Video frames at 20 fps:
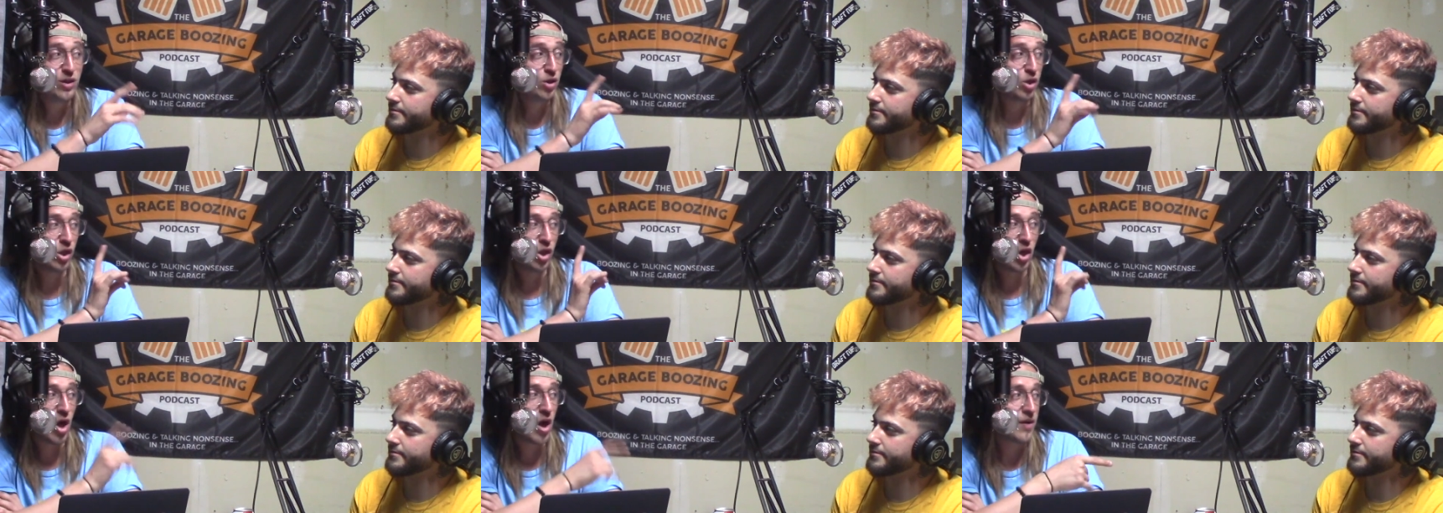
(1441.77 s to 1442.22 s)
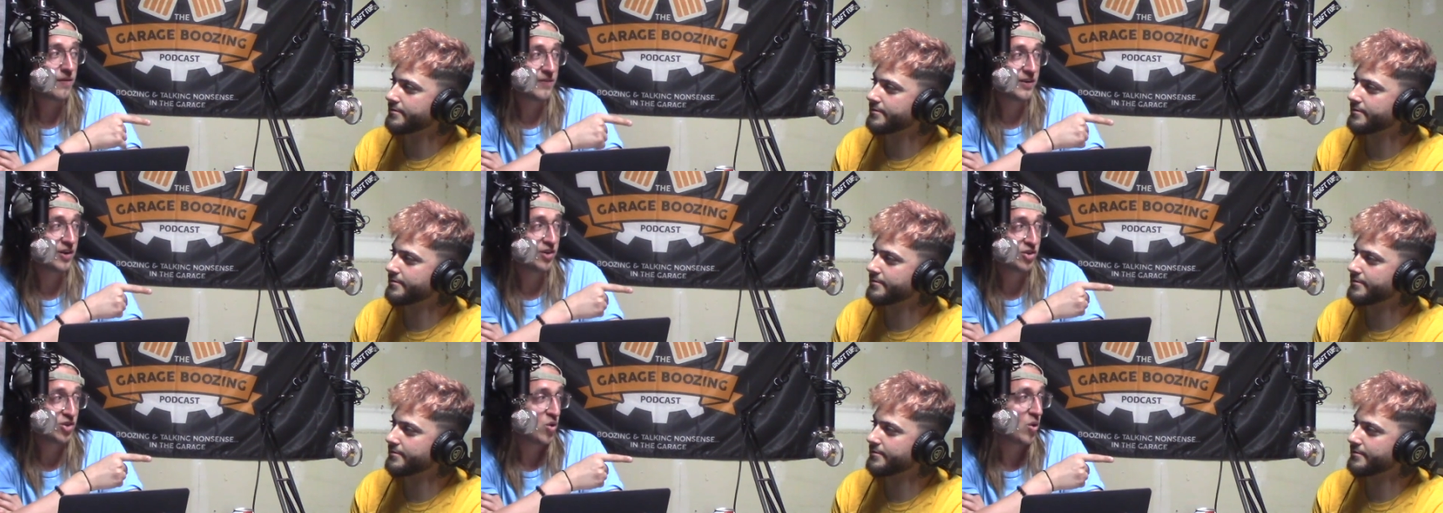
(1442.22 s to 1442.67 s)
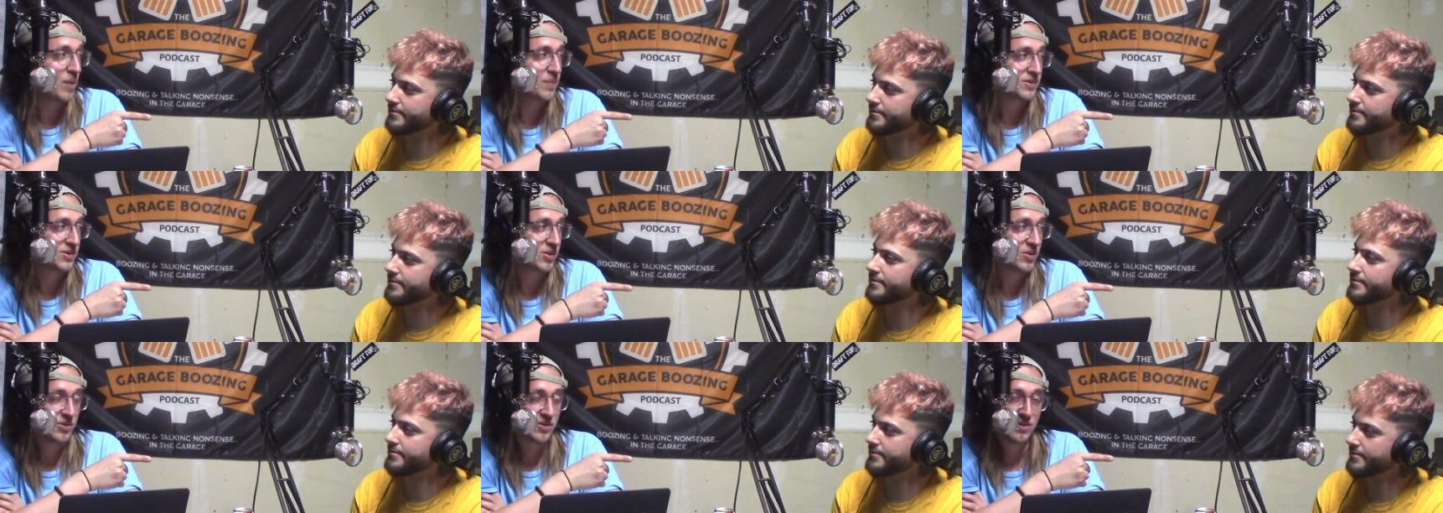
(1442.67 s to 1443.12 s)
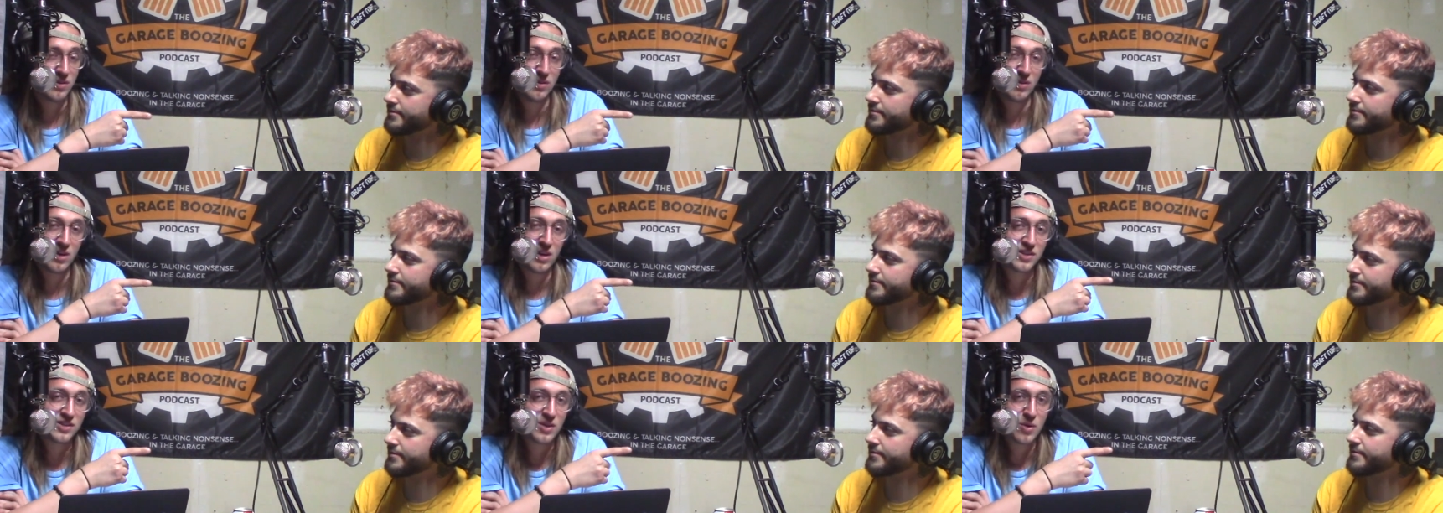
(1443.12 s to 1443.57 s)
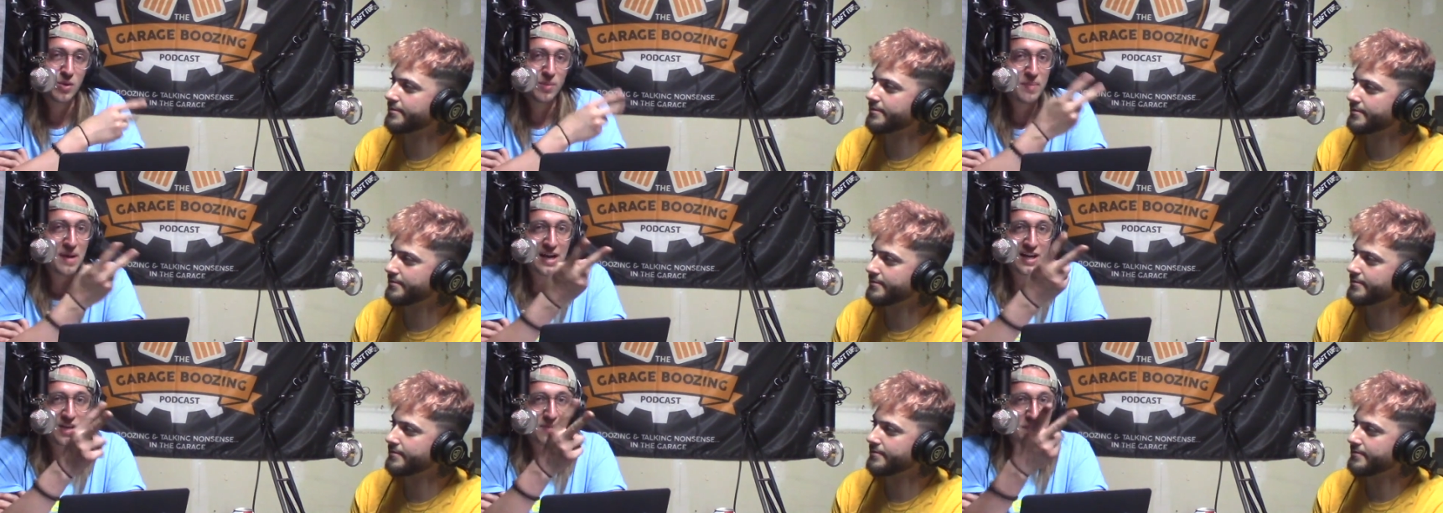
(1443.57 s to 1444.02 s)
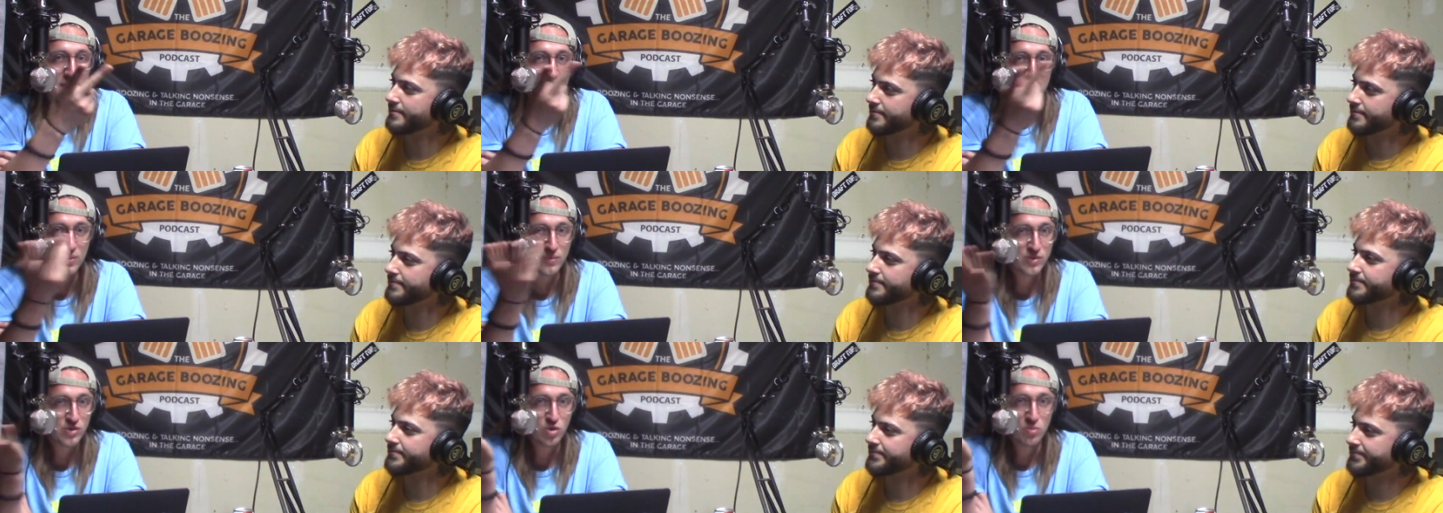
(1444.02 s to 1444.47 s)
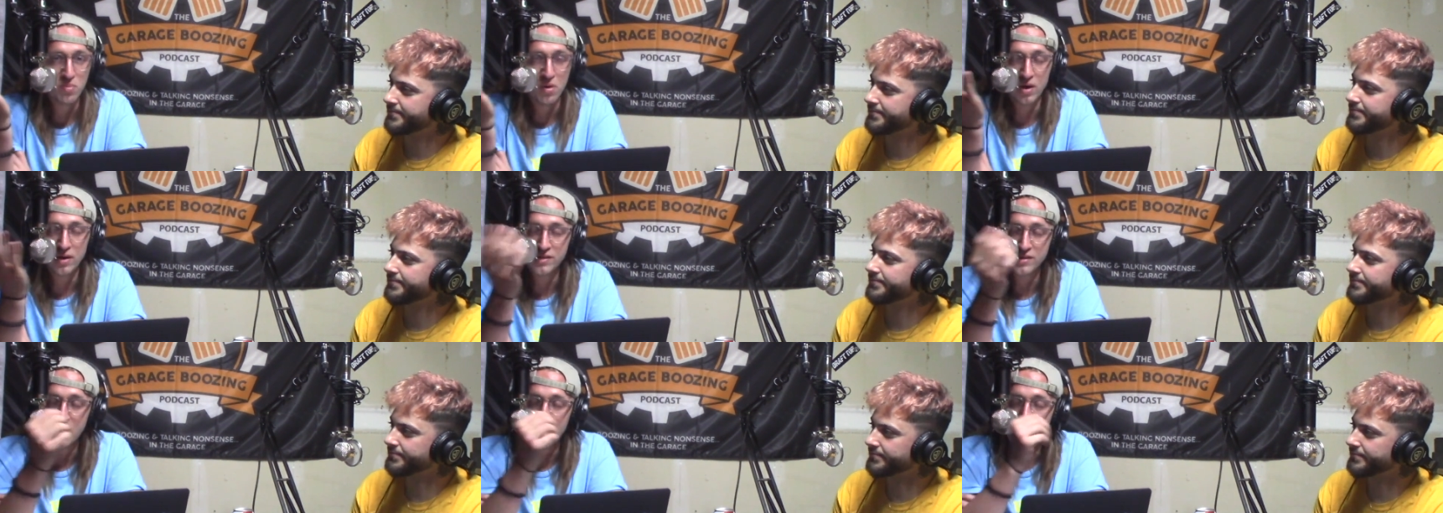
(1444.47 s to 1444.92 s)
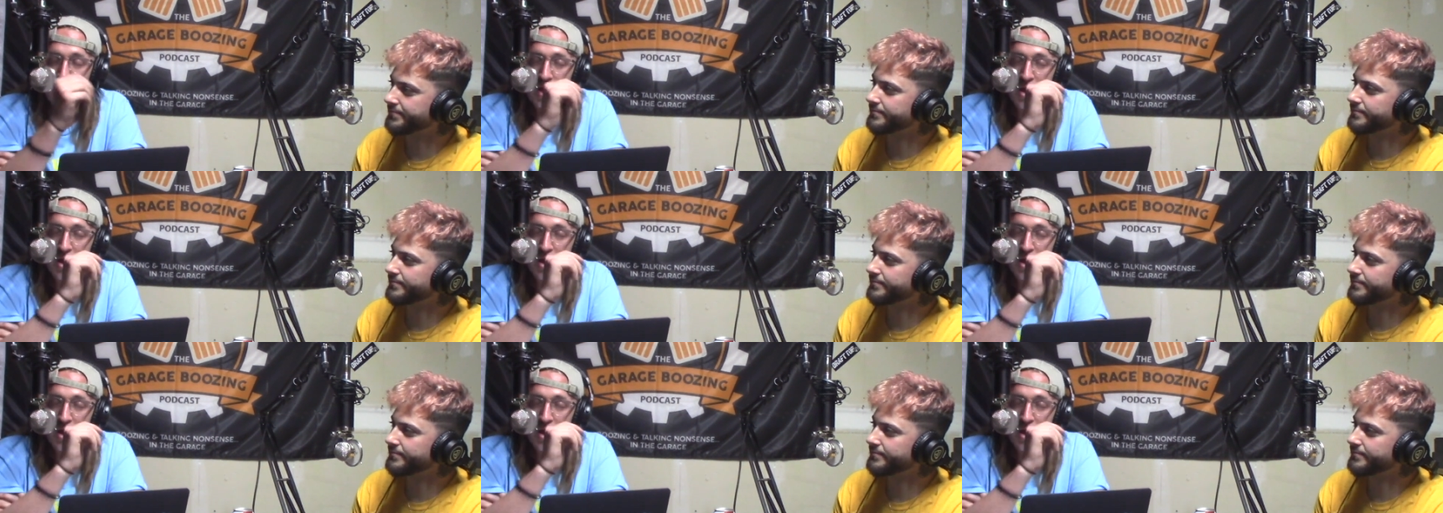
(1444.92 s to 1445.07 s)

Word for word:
Speaker 1: loved your two episodes because they were back-to-back. It was two parts.